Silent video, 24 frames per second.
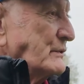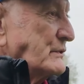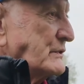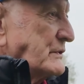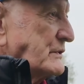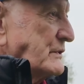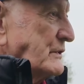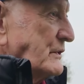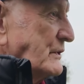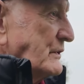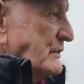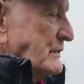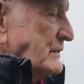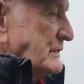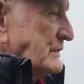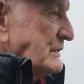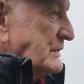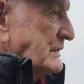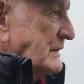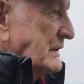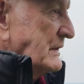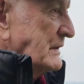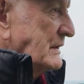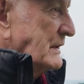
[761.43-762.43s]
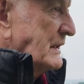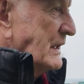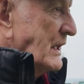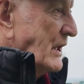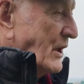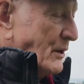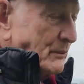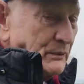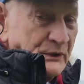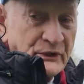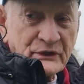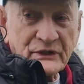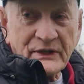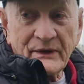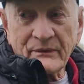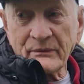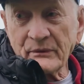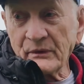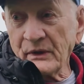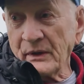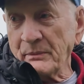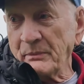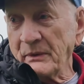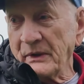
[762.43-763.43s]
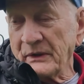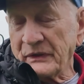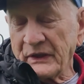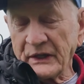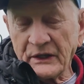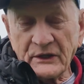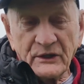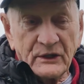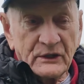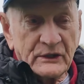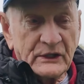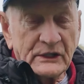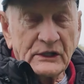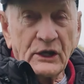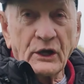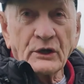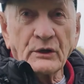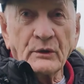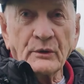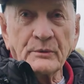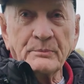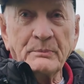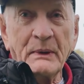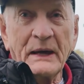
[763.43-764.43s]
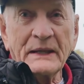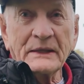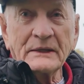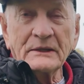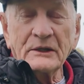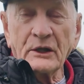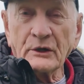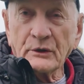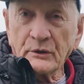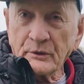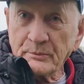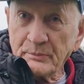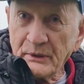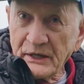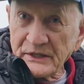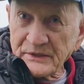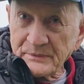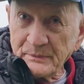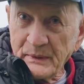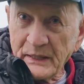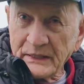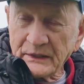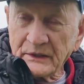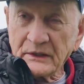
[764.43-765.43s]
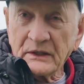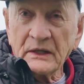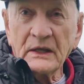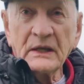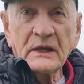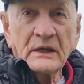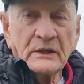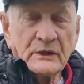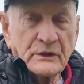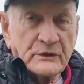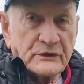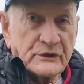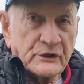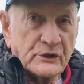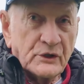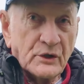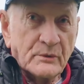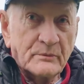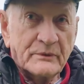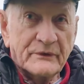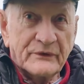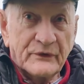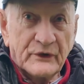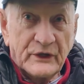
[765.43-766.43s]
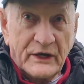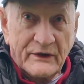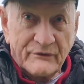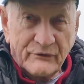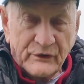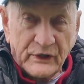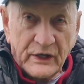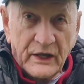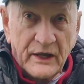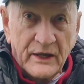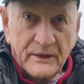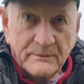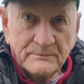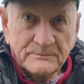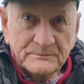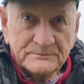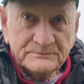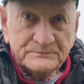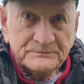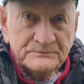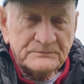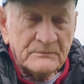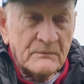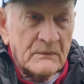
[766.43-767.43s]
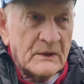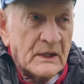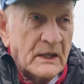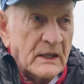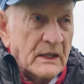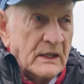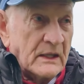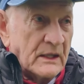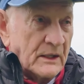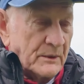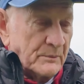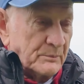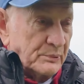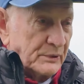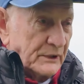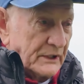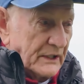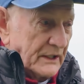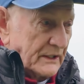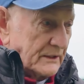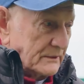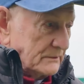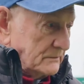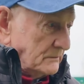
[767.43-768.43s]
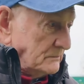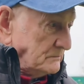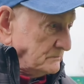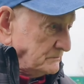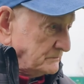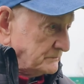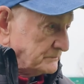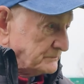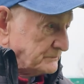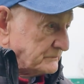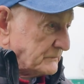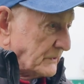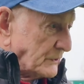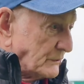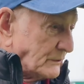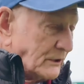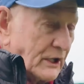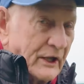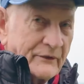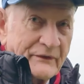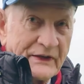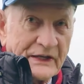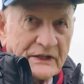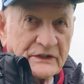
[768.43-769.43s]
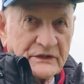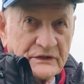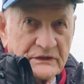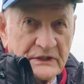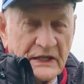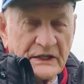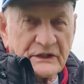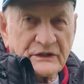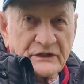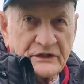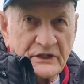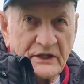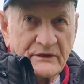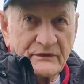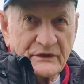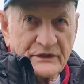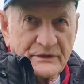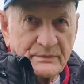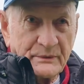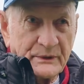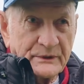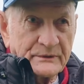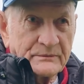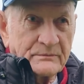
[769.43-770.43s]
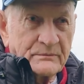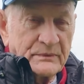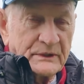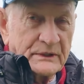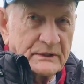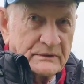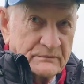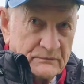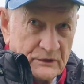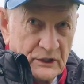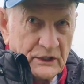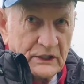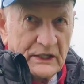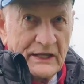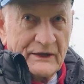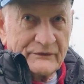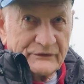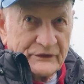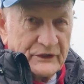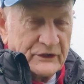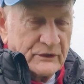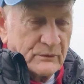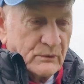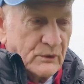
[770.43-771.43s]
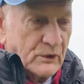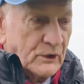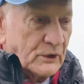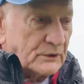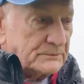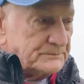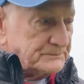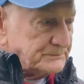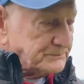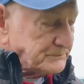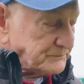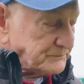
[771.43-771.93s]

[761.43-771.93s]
good stories. And we used to have a thing called the Lockwood Brass Band used to come before every game and play. There's a lot of ex-servicemen being early after the war.